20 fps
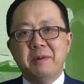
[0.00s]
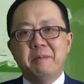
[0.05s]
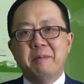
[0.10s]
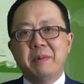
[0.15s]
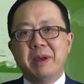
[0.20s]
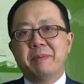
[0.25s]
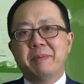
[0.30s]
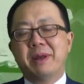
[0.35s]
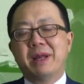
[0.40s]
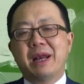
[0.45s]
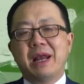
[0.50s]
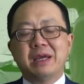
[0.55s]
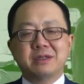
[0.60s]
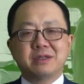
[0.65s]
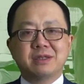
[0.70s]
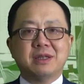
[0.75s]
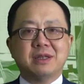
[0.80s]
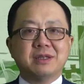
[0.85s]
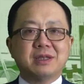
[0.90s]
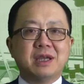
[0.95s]
maybe less
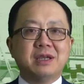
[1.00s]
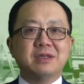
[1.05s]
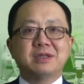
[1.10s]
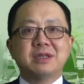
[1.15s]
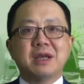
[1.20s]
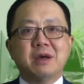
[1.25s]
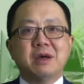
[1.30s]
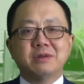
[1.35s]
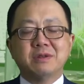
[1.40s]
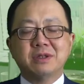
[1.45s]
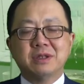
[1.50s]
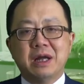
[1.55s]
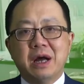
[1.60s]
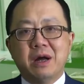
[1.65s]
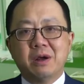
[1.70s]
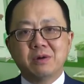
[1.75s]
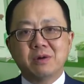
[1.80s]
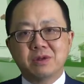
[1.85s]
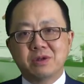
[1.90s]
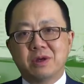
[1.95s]
than $10,000 or
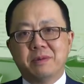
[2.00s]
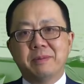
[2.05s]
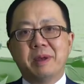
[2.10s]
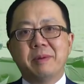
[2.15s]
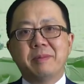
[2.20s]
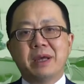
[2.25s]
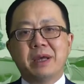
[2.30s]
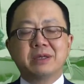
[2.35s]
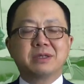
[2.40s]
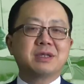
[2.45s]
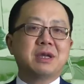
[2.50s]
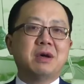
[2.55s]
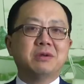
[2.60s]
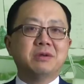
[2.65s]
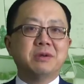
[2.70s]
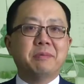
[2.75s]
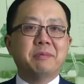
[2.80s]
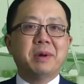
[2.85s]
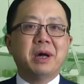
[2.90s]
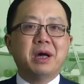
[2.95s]
maybe
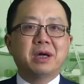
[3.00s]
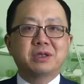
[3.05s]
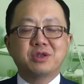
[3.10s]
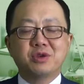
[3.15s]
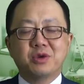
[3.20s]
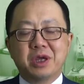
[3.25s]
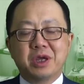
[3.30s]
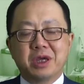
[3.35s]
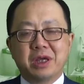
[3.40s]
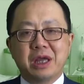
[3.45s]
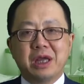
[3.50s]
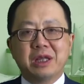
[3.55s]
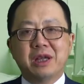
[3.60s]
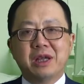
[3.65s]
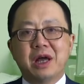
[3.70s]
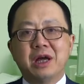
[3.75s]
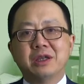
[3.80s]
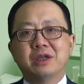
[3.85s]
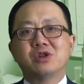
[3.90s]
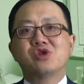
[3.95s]
$1,000, you can get a
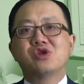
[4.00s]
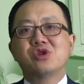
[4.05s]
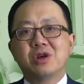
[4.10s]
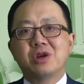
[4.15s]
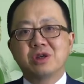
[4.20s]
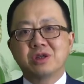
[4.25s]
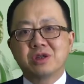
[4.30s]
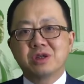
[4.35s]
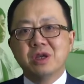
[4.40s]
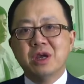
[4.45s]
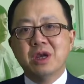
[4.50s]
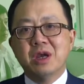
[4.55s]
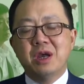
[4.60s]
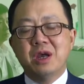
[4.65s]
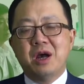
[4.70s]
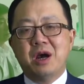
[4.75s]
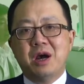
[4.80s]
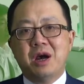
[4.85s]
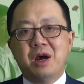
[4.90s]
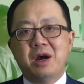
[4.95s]
lot of shares.
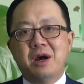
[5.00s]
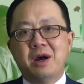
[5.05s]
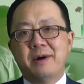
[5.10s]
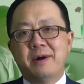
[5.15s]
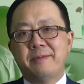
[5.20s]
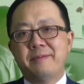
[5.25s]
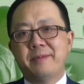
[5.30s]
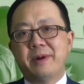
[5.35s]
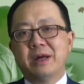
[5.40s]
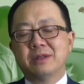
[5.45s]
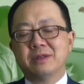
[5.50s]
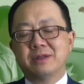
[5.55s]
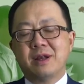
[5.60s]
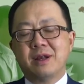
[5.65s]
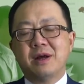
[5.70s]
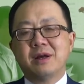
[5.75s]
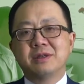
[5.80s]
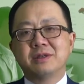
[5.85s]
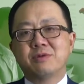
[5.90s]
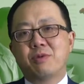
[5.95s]
As
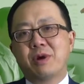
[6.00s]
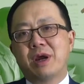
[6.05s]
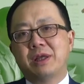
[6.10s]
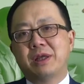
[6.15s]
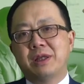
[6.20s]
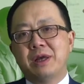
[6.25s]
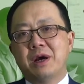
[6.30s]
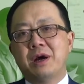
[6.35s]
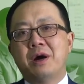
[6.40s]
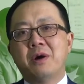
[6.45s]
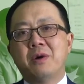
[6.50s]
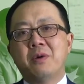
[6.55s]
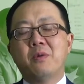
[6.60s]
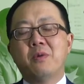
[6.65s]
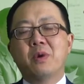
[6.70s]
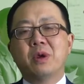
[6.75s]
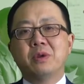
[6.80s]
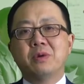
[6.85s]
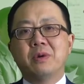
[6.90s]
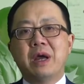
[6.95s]
long as right now
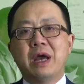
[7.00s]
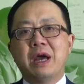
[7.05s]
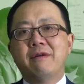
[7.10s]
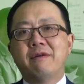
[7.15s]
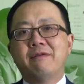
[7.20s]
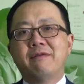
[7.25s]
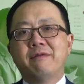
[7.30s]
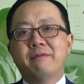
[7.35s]
we don't have